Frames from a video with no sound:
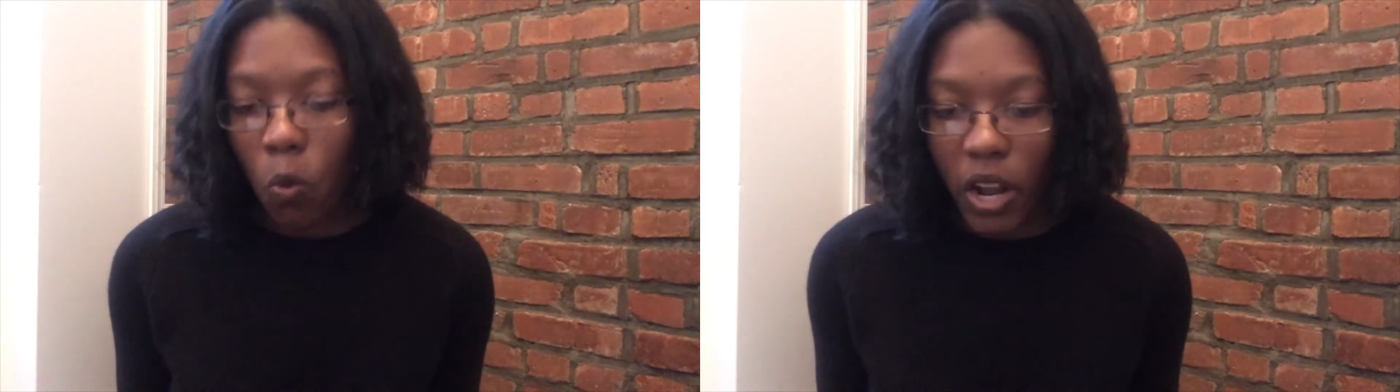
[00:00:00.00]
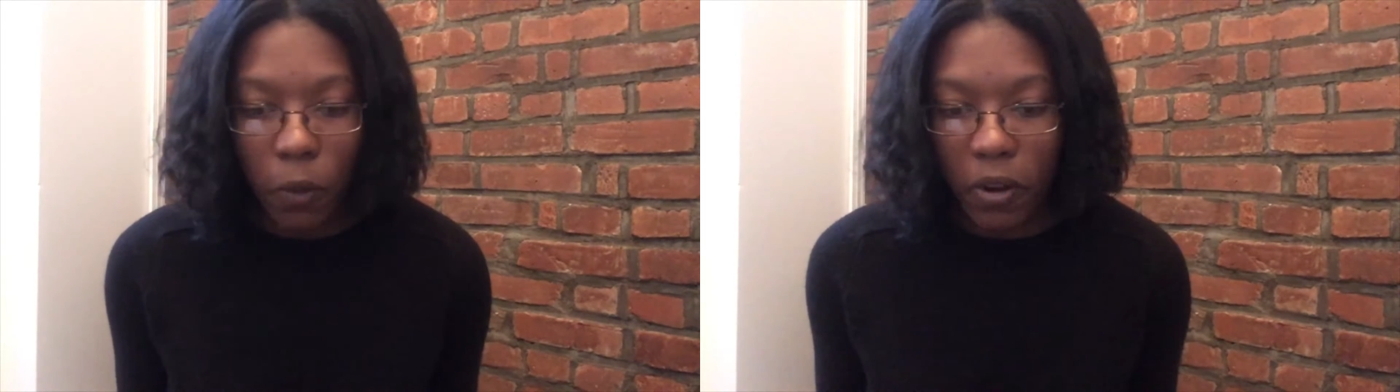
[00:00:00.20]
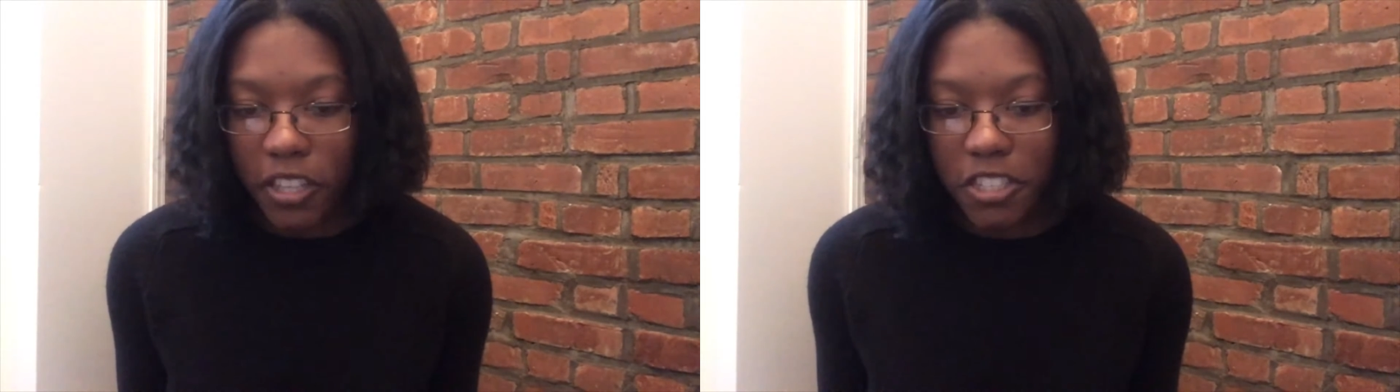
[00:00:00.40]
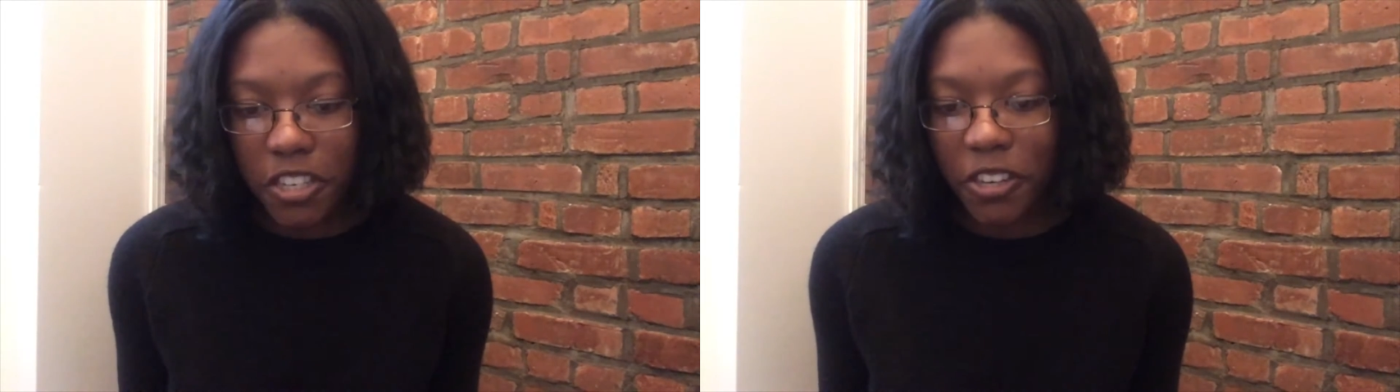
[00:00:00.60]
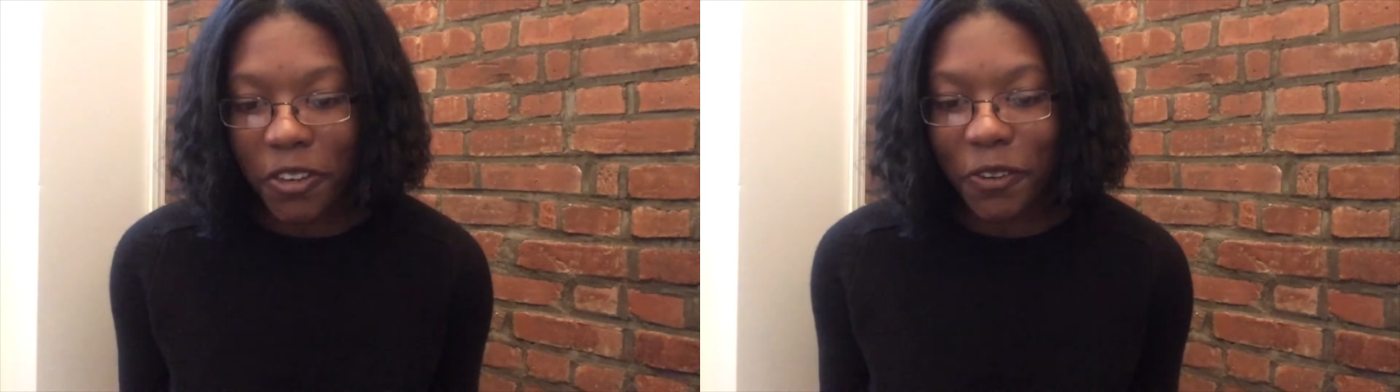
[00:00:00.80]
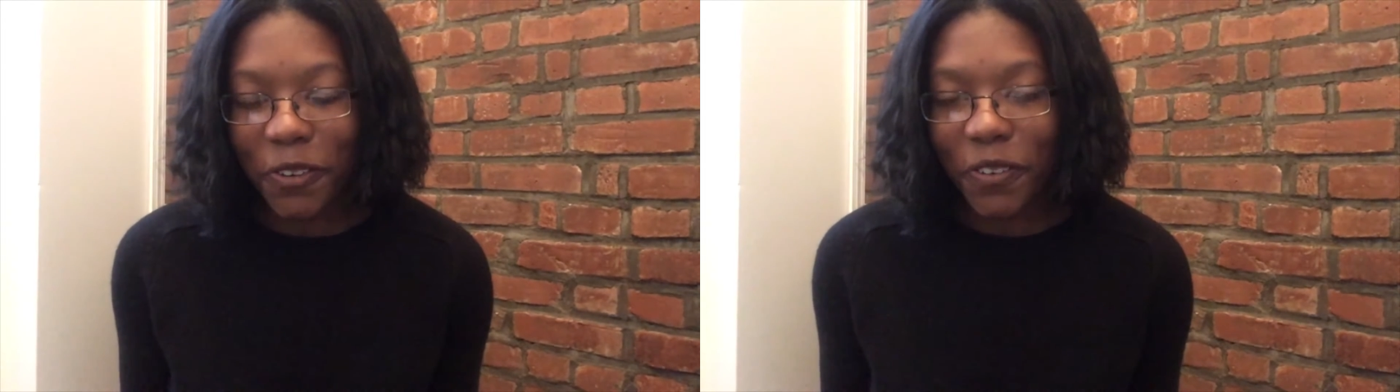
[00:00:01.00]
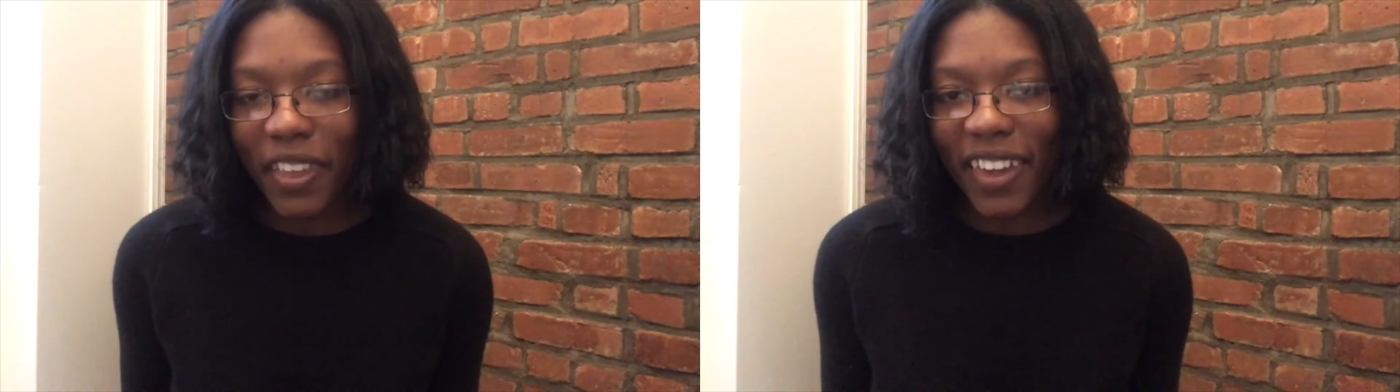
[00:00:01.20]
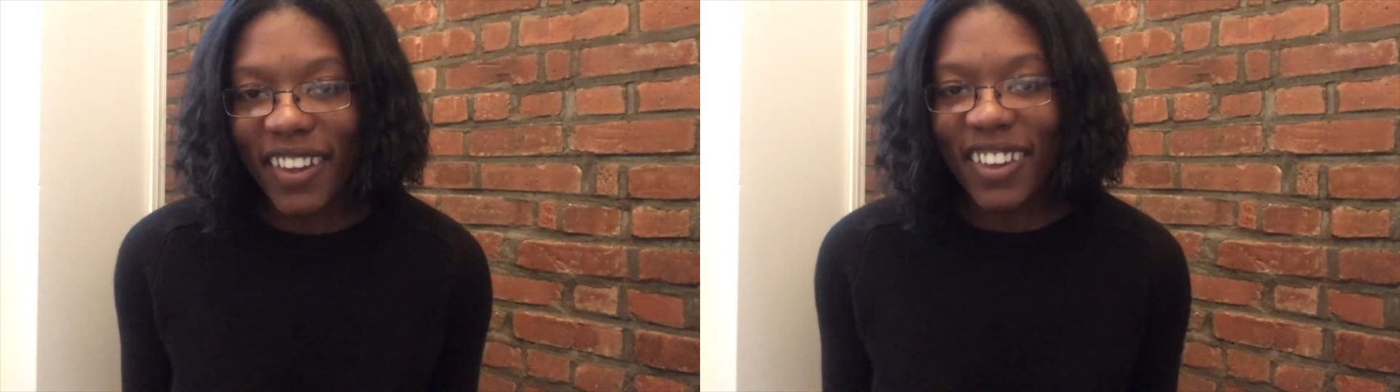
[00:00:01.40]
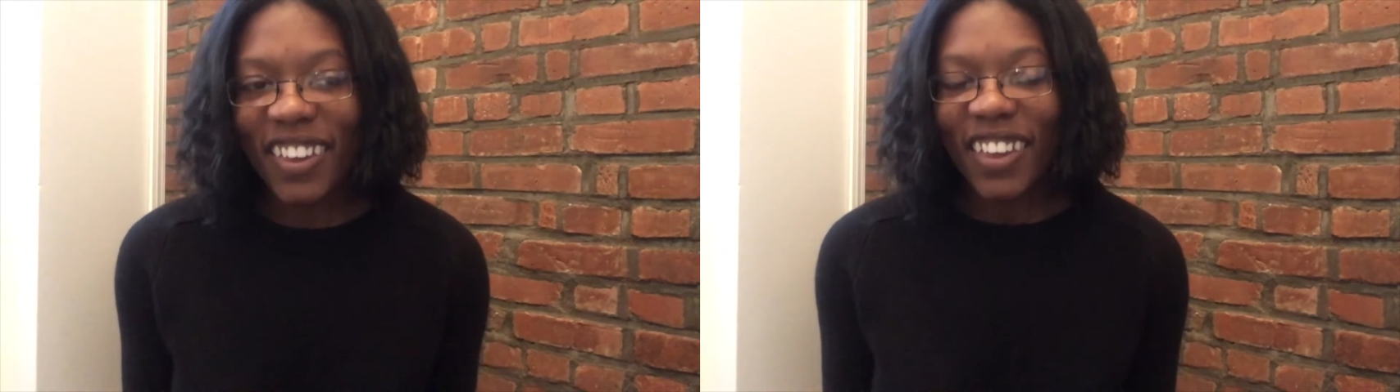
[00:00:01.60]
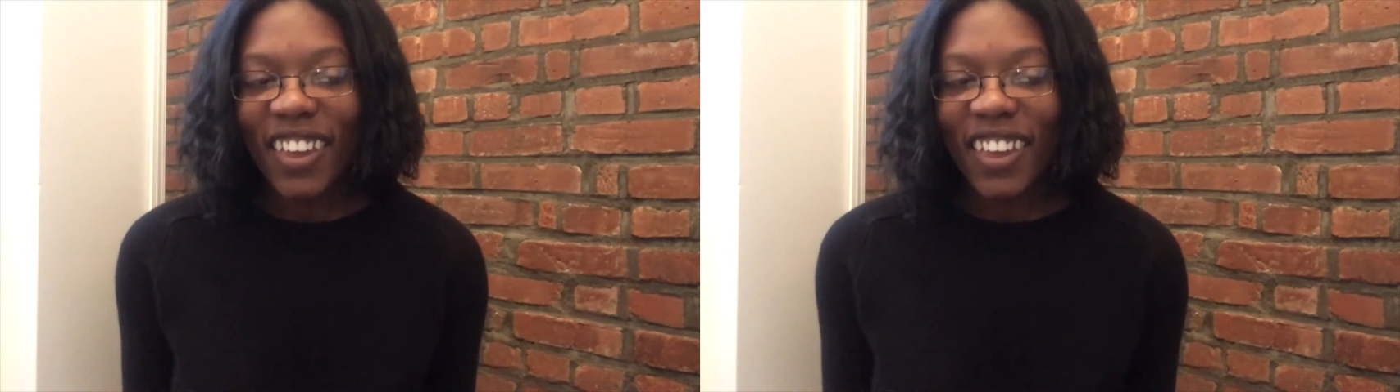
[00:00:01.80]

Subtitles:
what I want to do, like